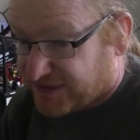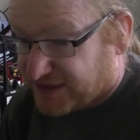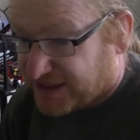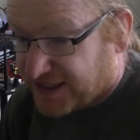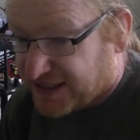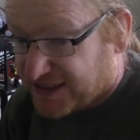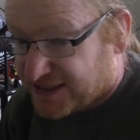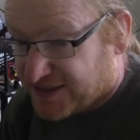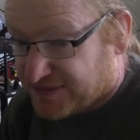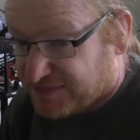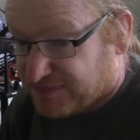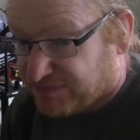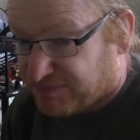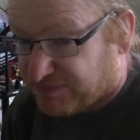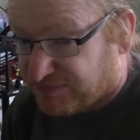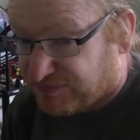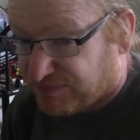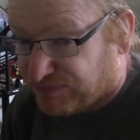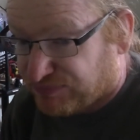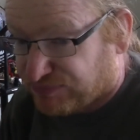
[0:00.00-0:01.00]
it's
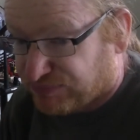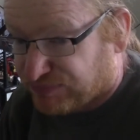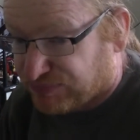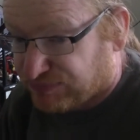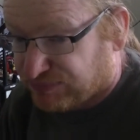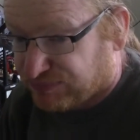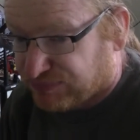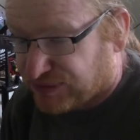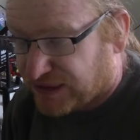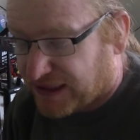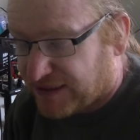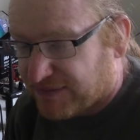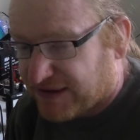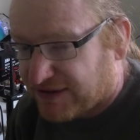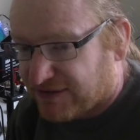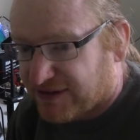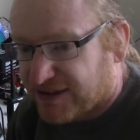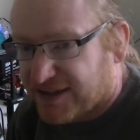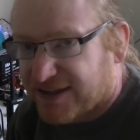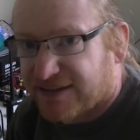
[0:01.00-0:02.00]

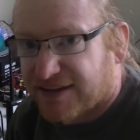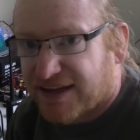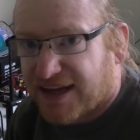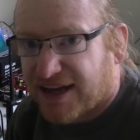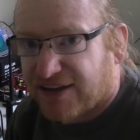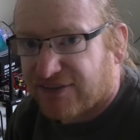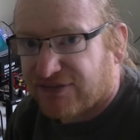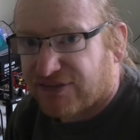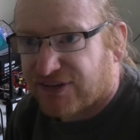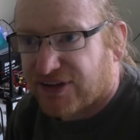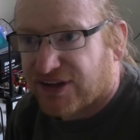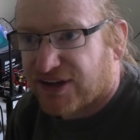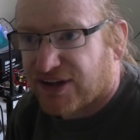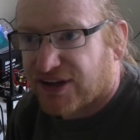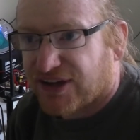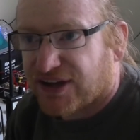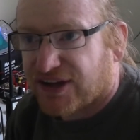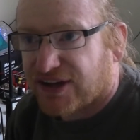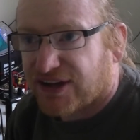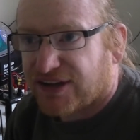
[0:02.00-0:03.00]
primarily there
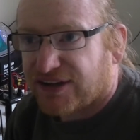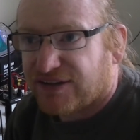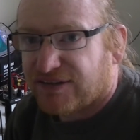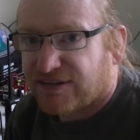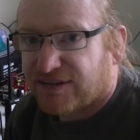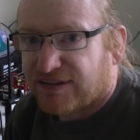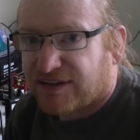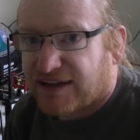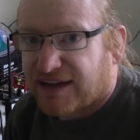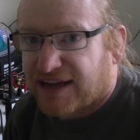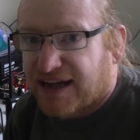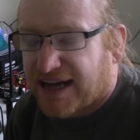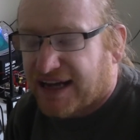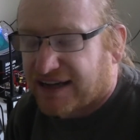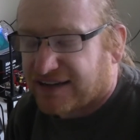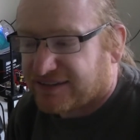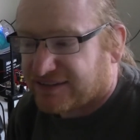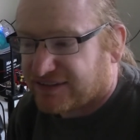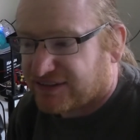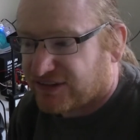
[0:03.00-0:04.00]
for
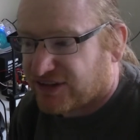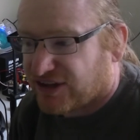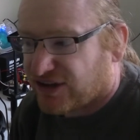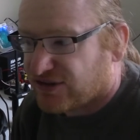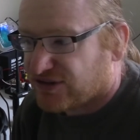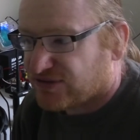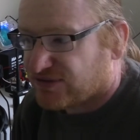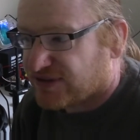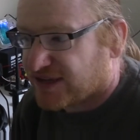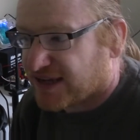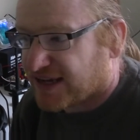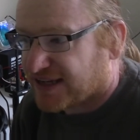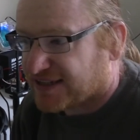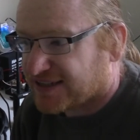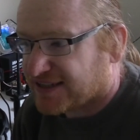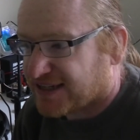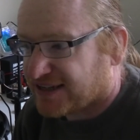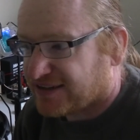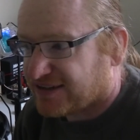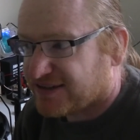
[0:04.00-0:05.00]
those with
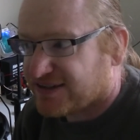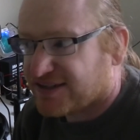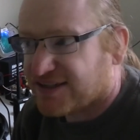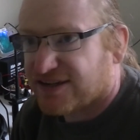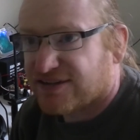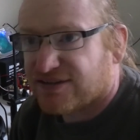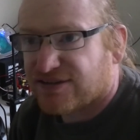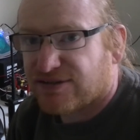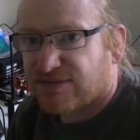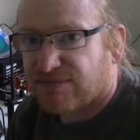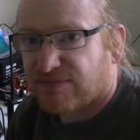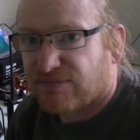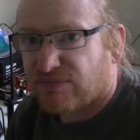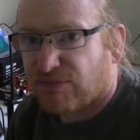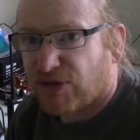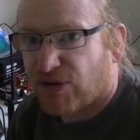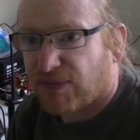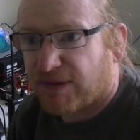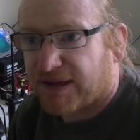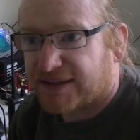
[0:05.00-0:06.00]
handhelds and
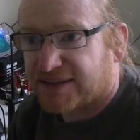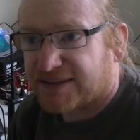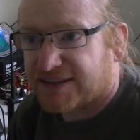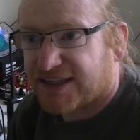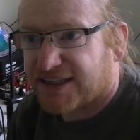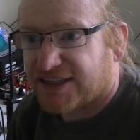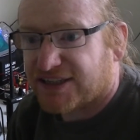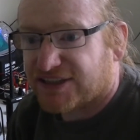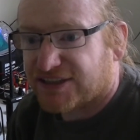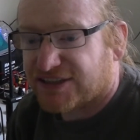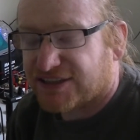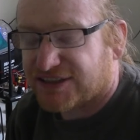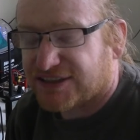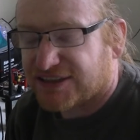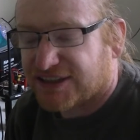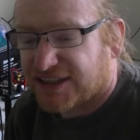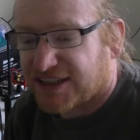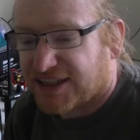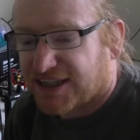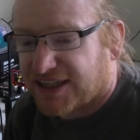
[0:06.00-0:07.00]
mobile stations.
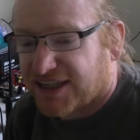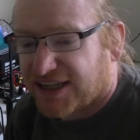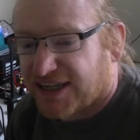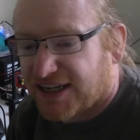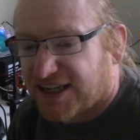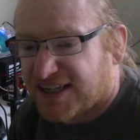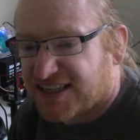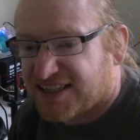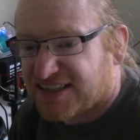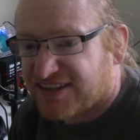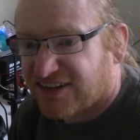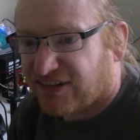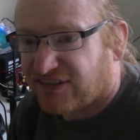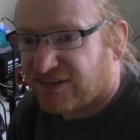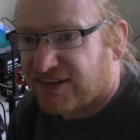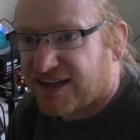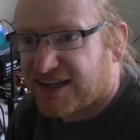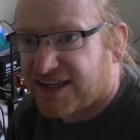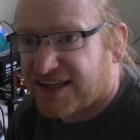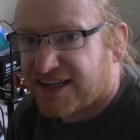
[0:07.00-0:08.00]
It's not
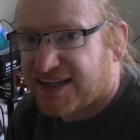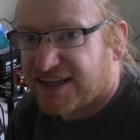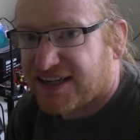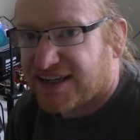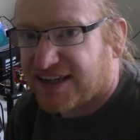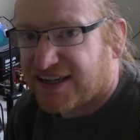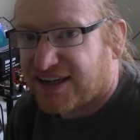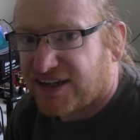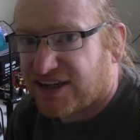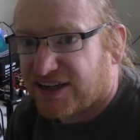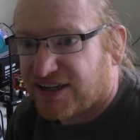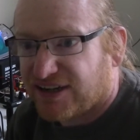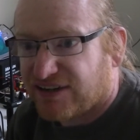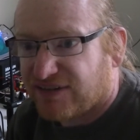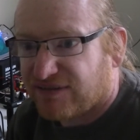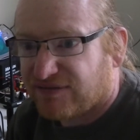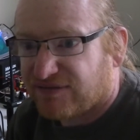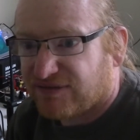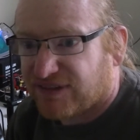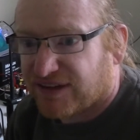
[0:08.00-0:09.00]
really
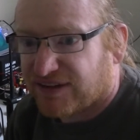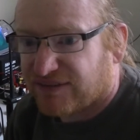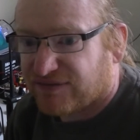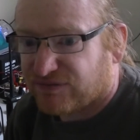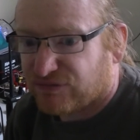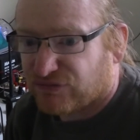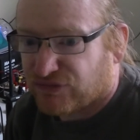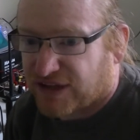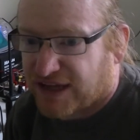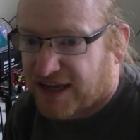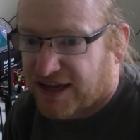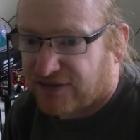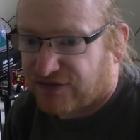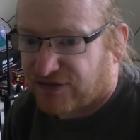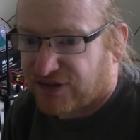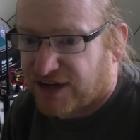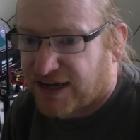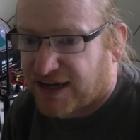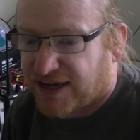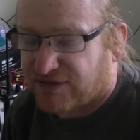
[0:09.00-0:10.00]
there
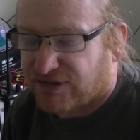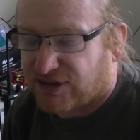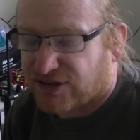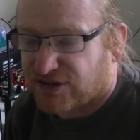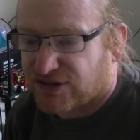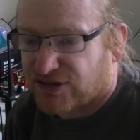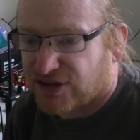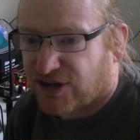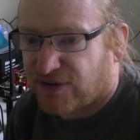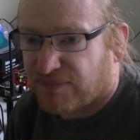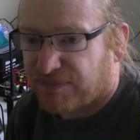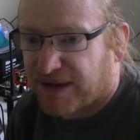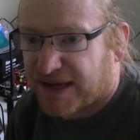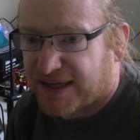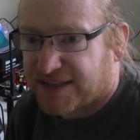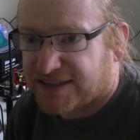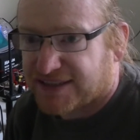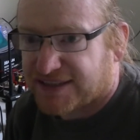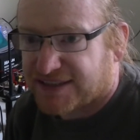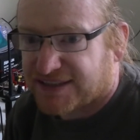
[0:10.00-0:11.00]
for anyone who's got a
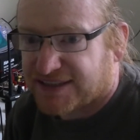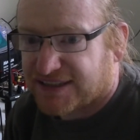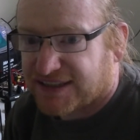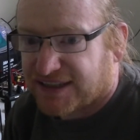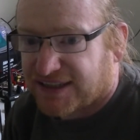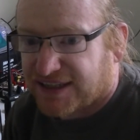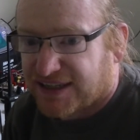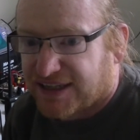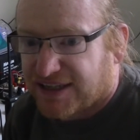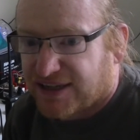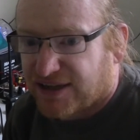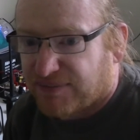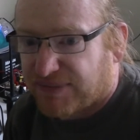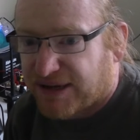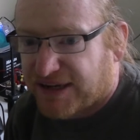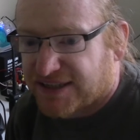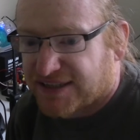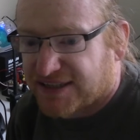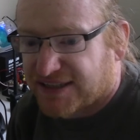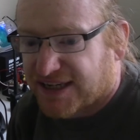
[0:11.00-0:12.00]
base
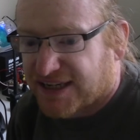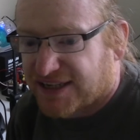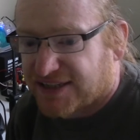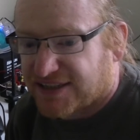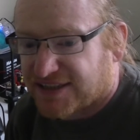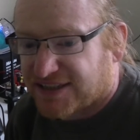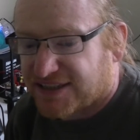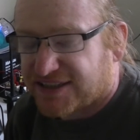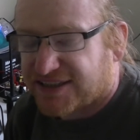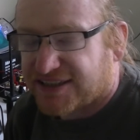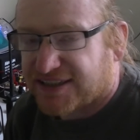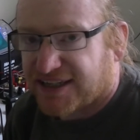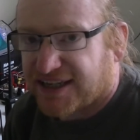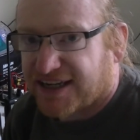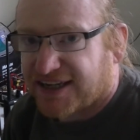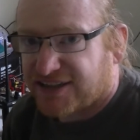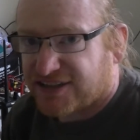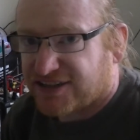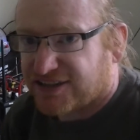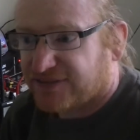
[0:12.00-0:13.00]
station
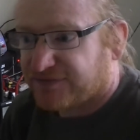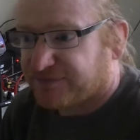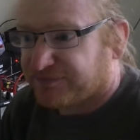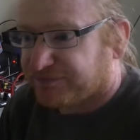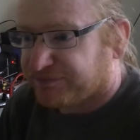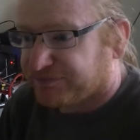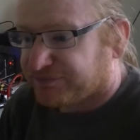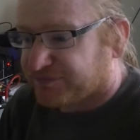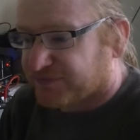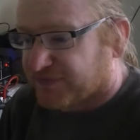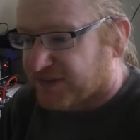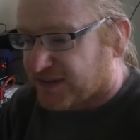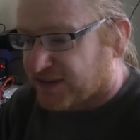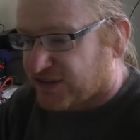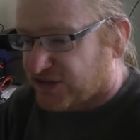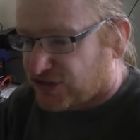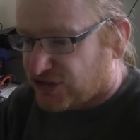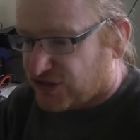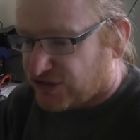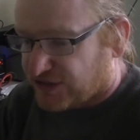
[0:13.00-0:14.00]
installation.
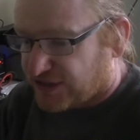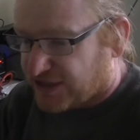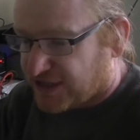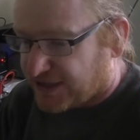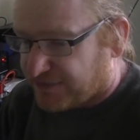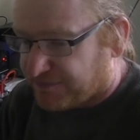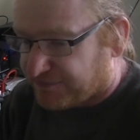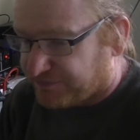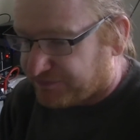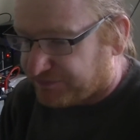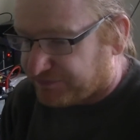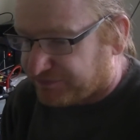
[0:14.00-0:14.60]
Oh!